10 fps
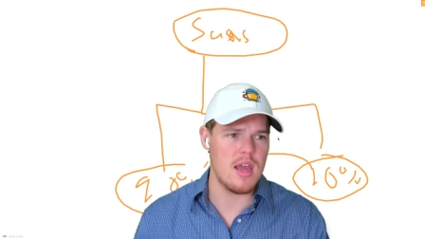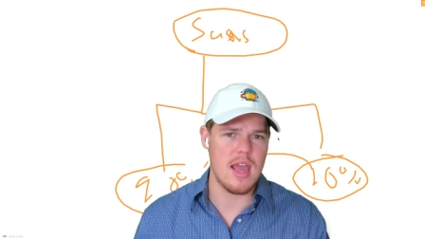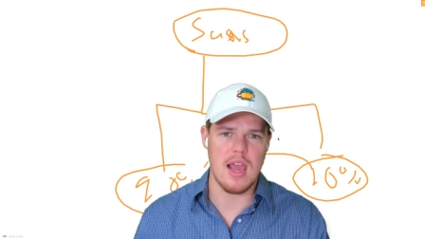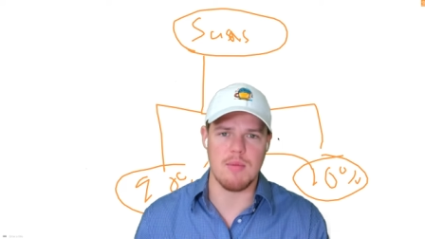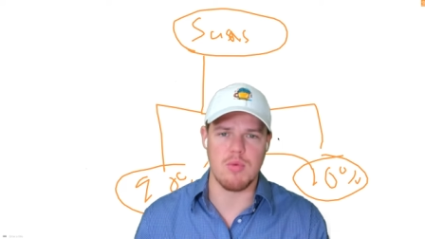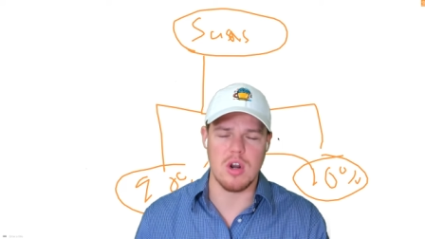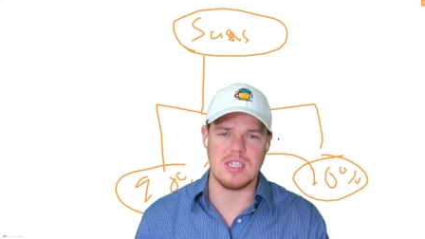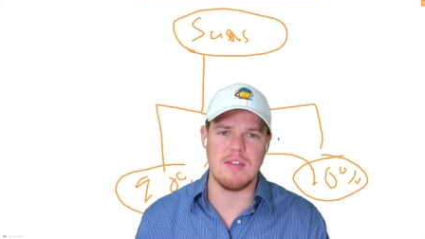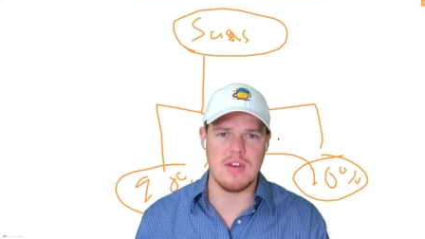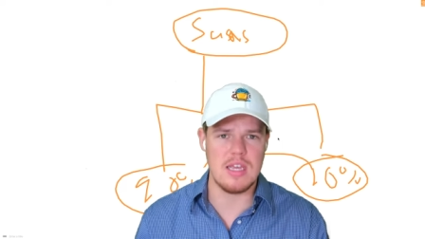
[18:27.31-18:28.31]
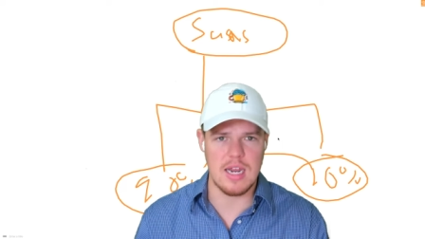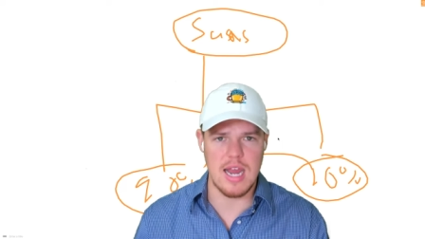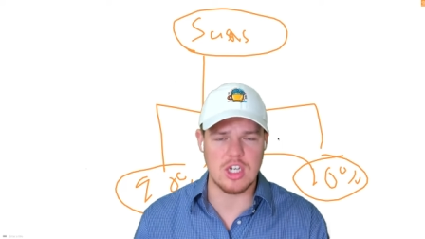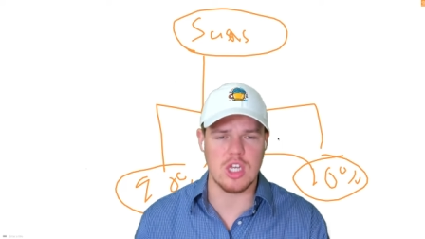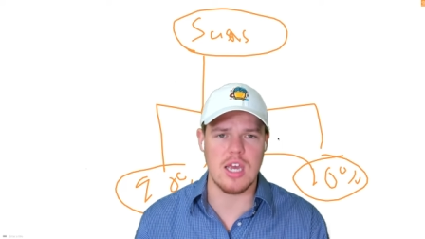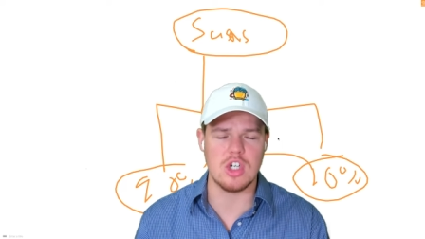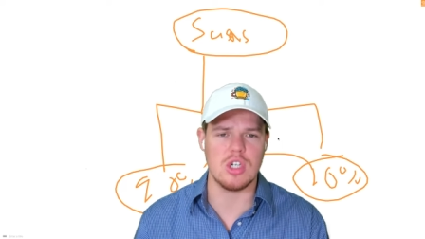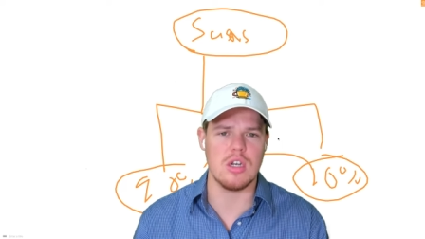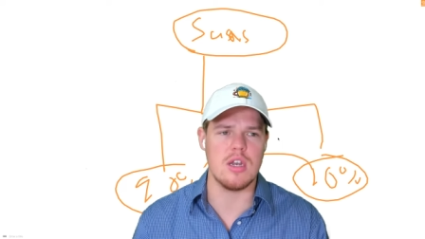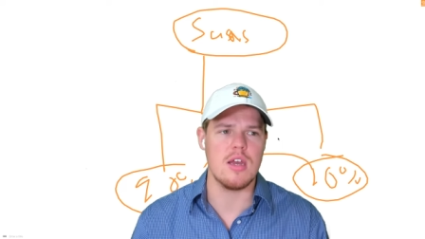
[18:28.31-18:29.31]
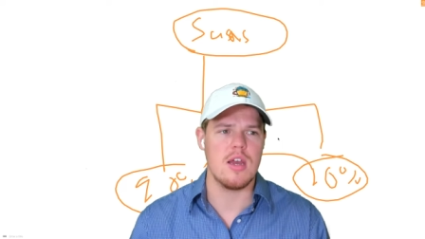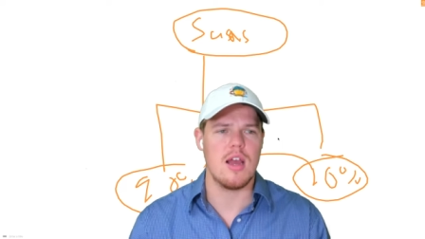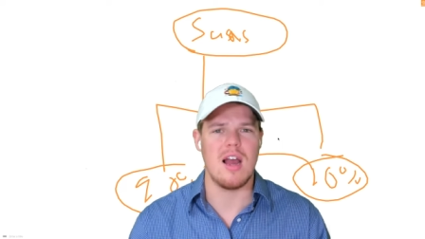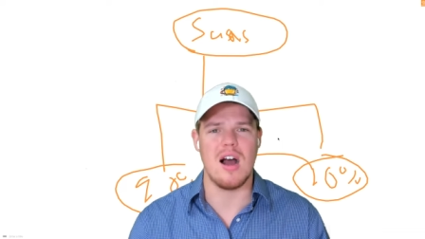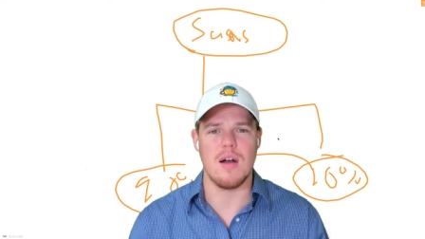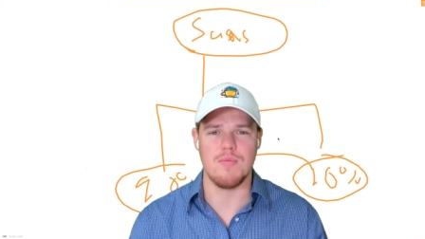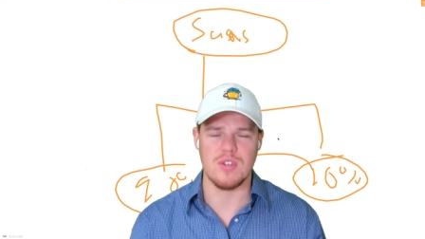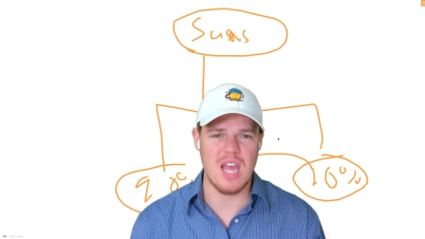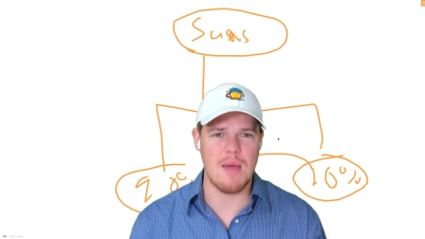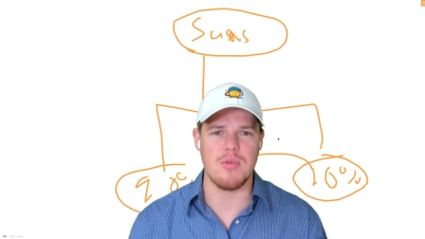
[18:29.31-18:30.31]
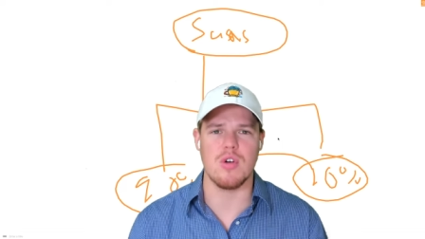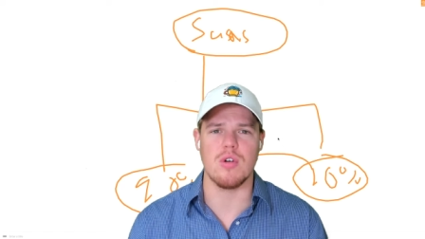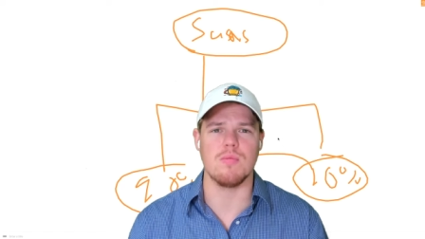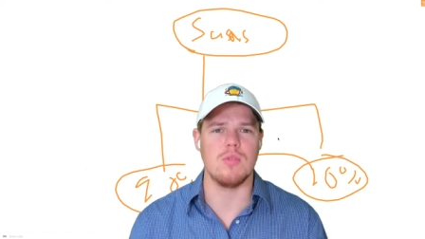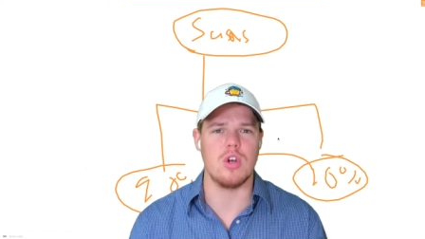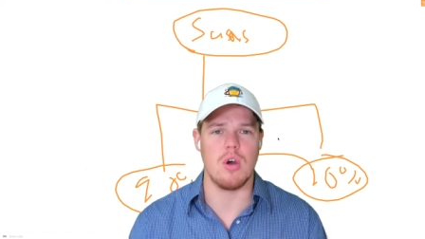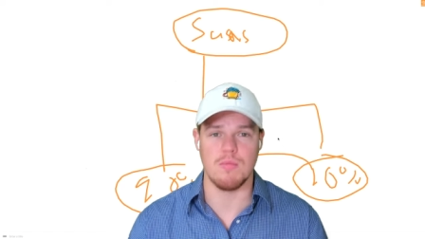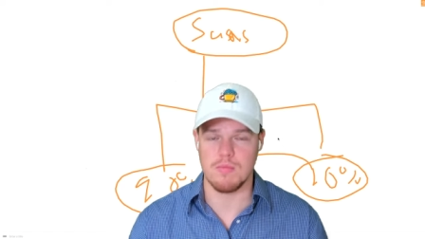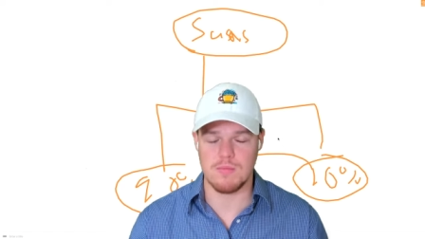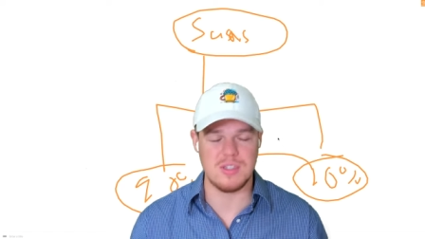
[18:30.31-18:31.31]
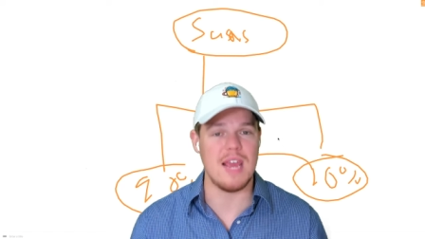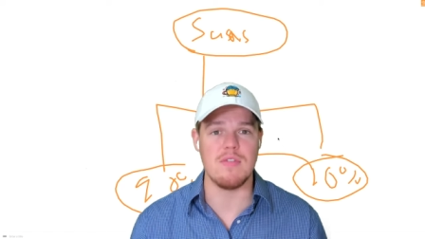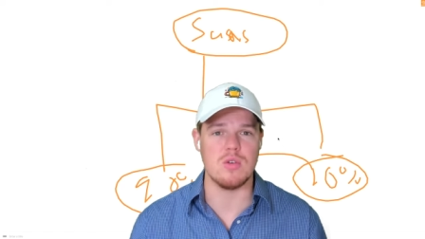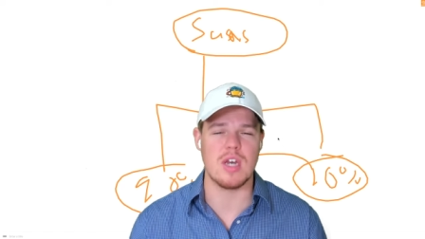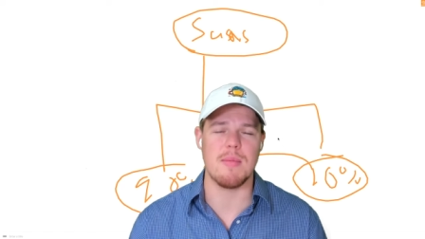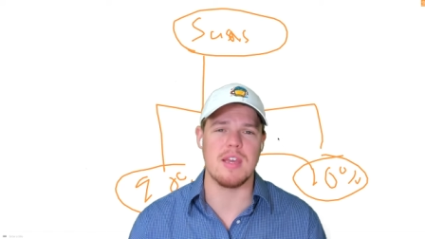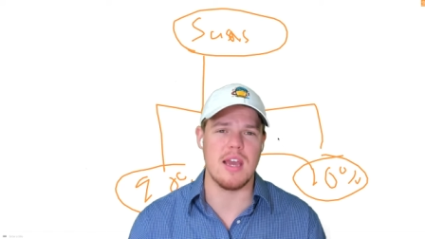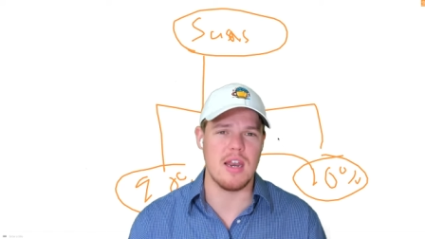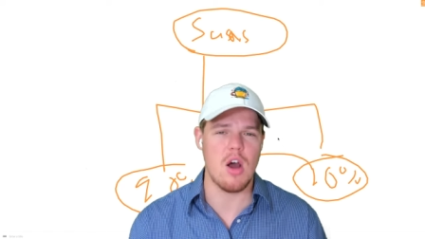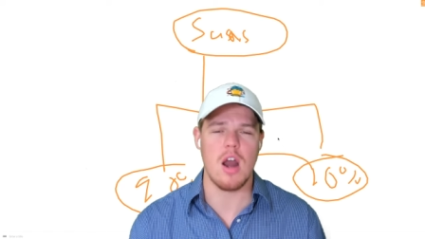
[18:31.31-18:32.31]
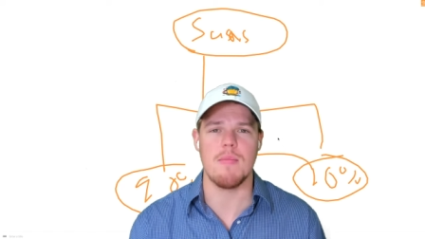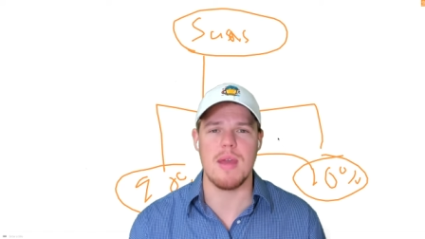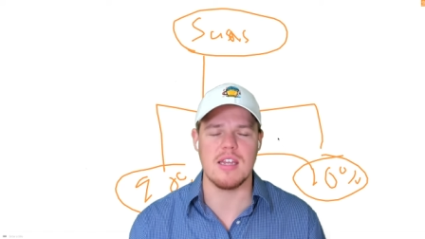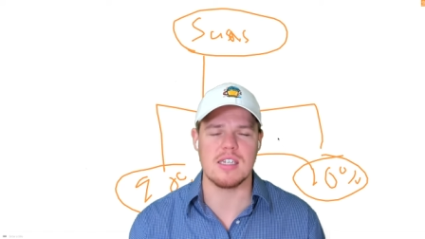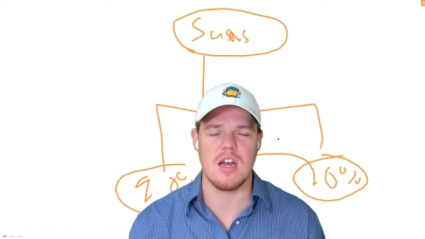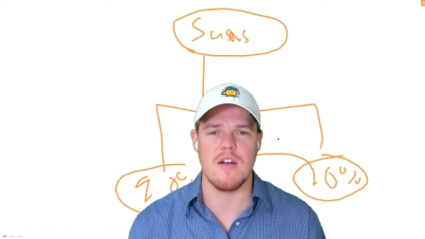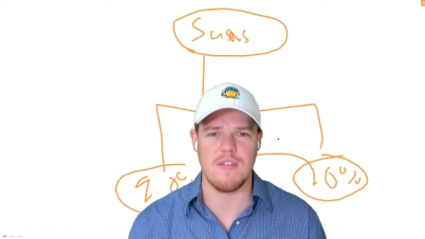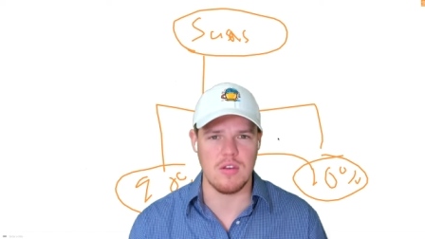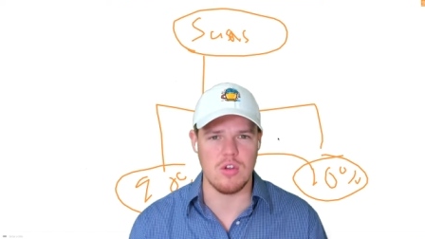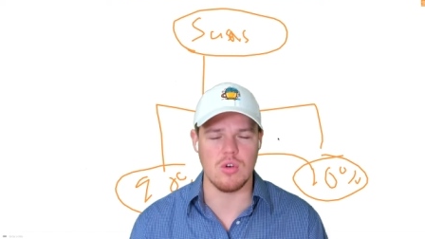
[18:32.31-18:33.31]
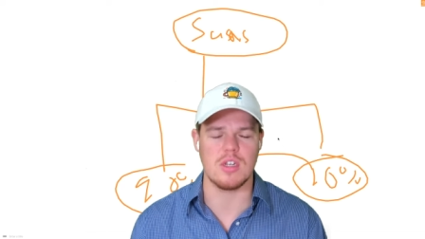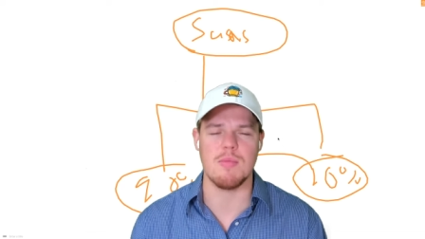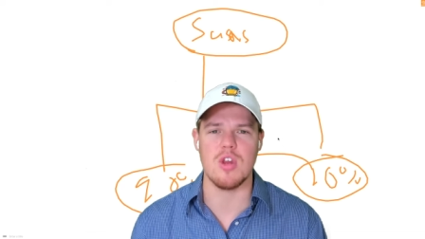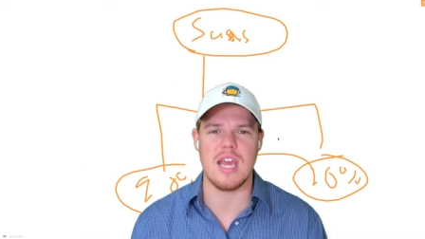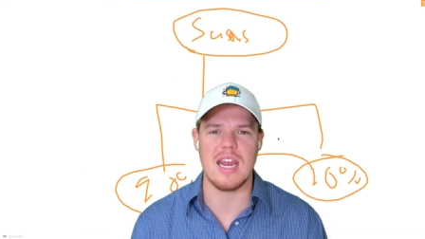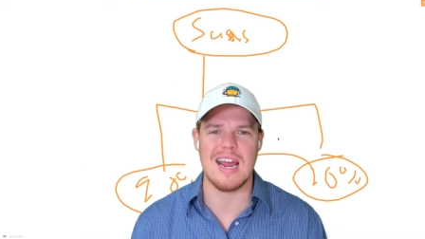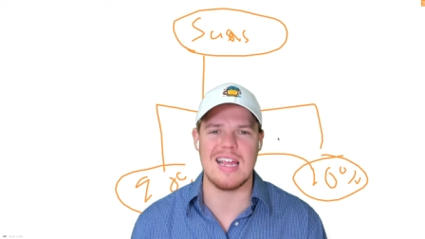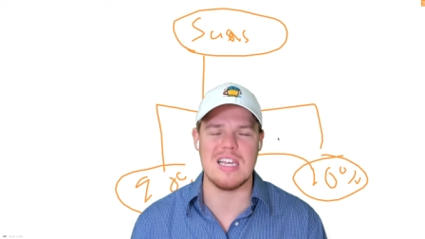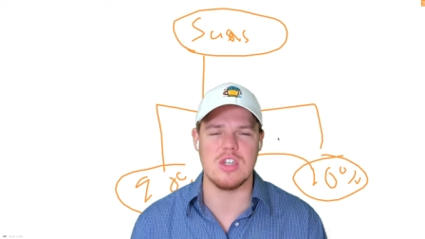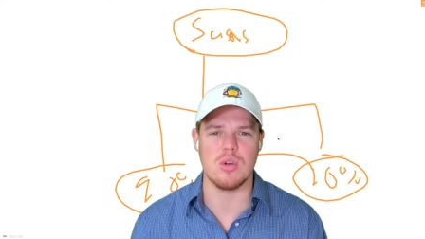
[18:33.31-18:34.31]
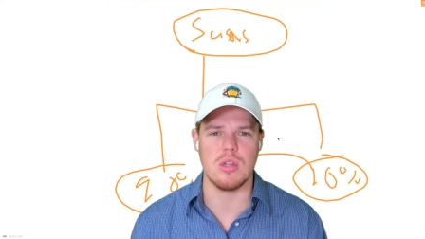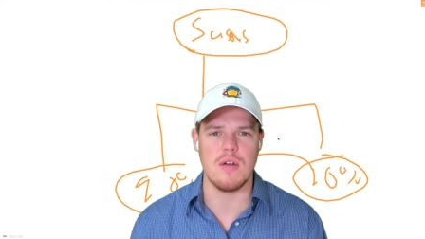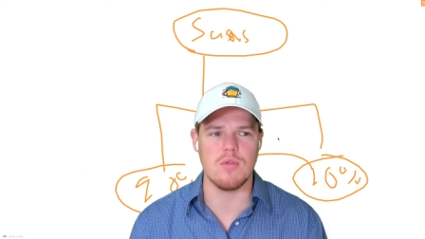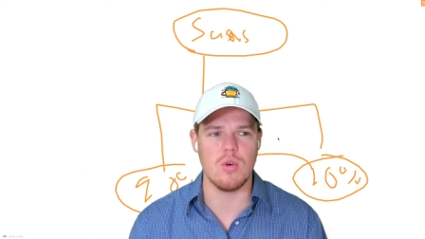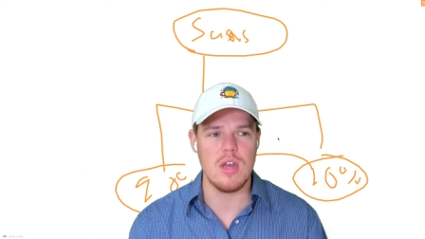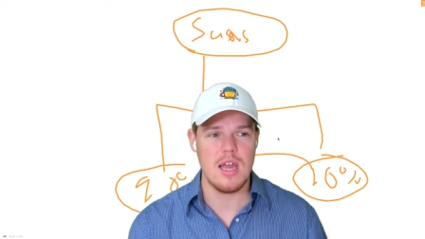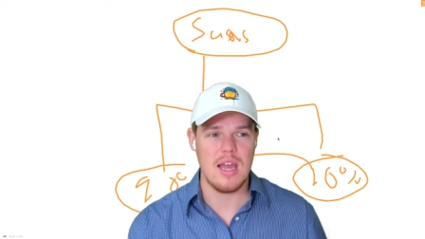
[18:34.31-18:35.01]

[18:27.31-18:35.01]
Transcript: and productivity and education. Uh, Zapier, you know, saving you time again, automating stuff, and you know, communicating at an easier level.